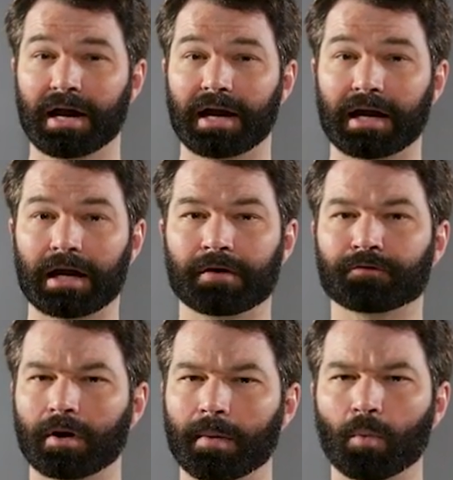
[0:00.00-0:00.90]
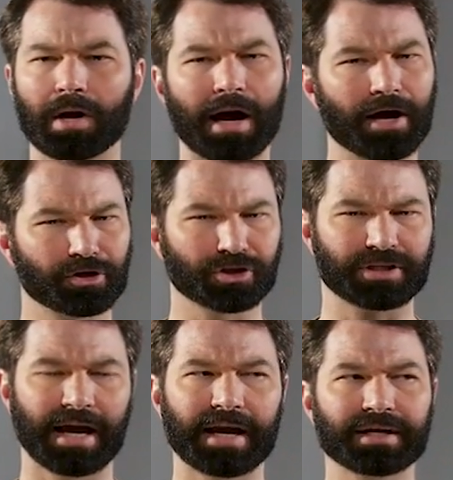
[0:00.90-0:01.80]
and from what I
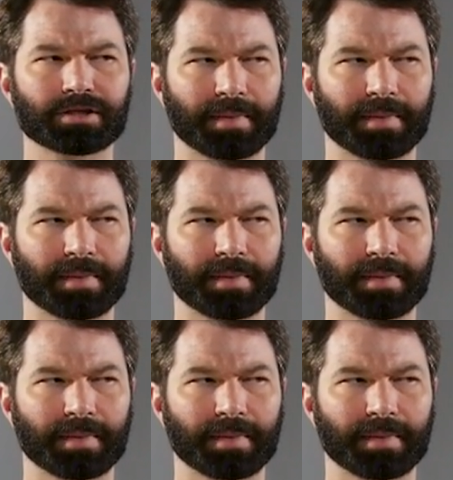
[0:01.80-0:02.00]
understand